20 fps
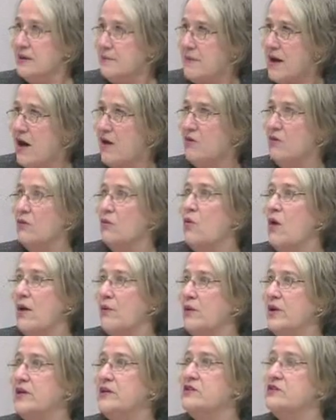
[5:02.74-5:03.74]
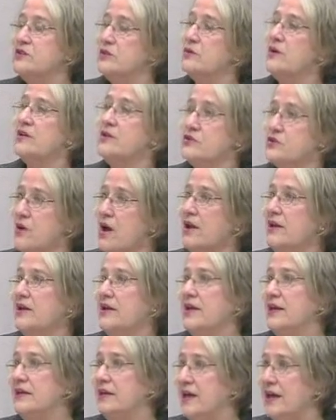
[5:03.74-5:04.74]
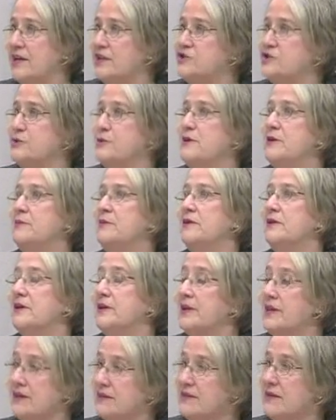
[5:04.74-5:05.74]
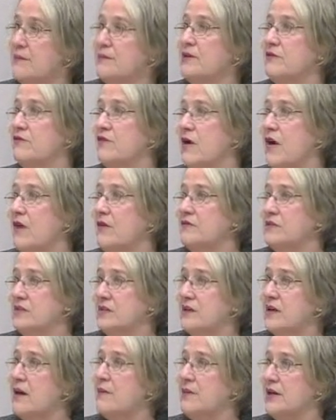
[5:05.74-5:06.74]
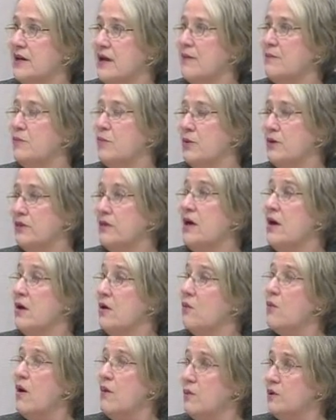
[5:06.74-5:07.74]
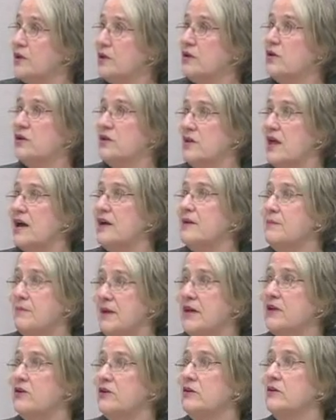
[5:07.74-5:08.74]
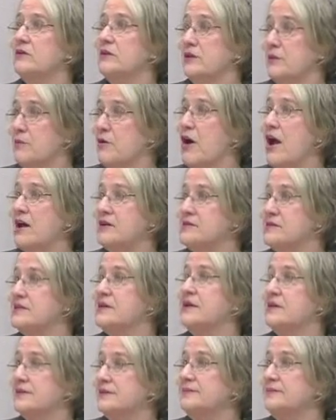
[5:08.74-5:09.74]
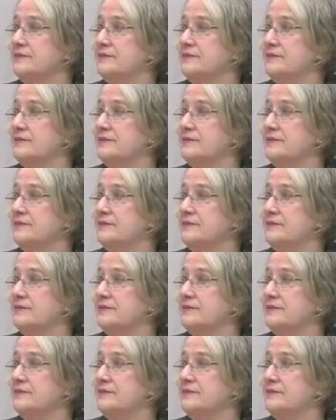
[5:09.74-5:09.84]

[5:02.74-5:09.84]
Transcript: about what we could do and try to engage people and get them involved in coming up with what would look like a better Nebraska.